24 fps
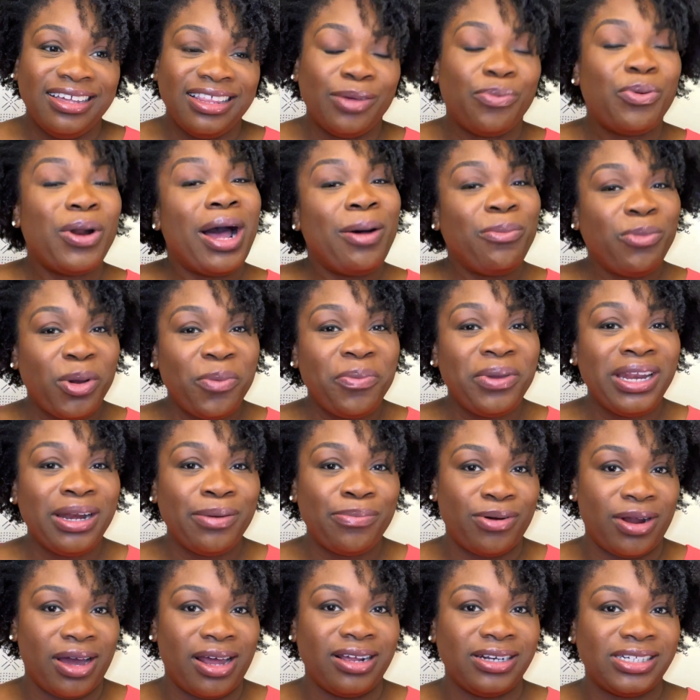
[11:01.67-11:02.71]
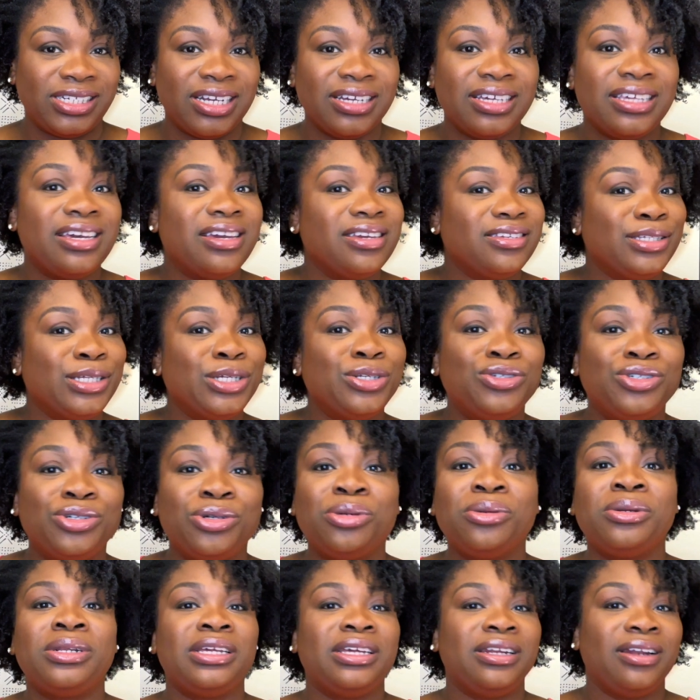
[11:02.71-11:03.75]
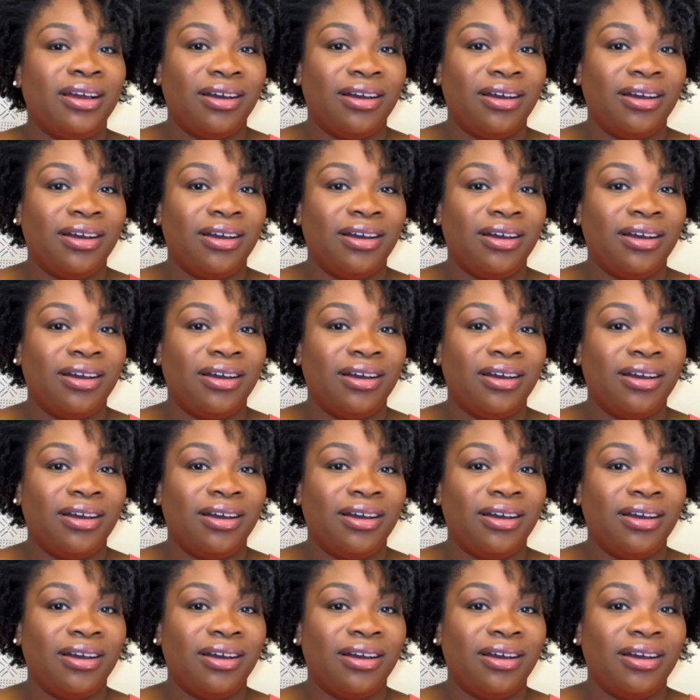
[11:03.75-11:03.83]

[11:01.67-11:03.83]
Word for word: the problem with being a product junkie, because you truly